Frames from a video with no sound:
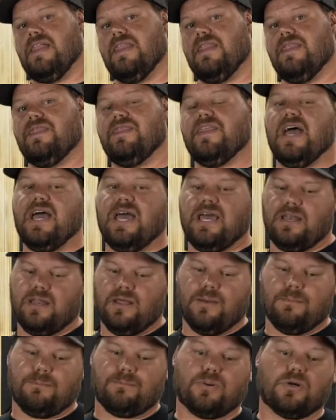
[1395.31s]
that
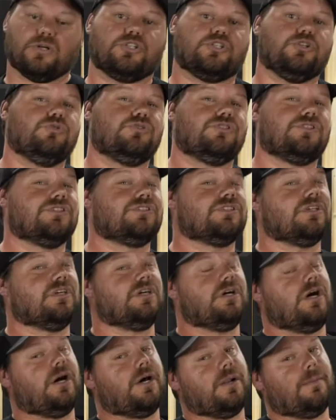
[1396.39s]
produces
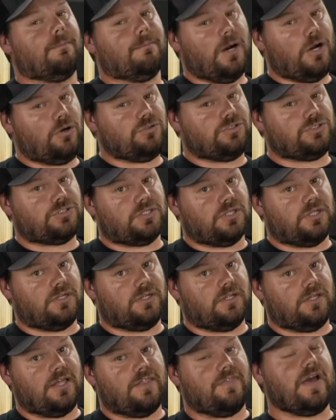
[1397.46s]
an emotion
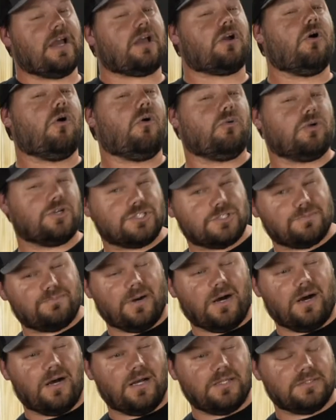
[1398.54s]
that
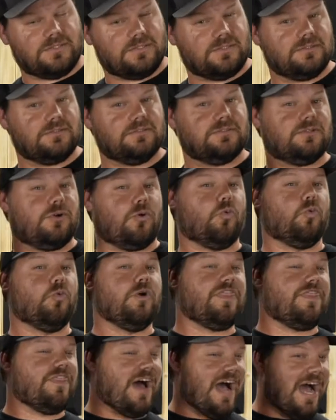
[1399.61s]
corresponds
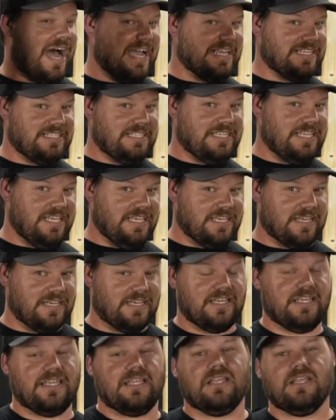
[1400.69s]
with the idea
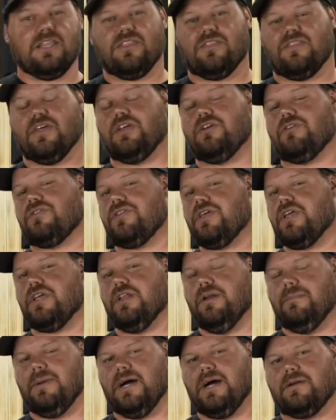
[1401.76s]
that you're thinking
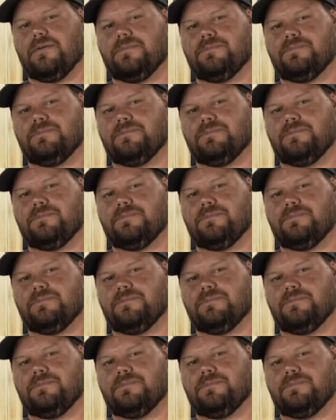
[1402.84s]
about.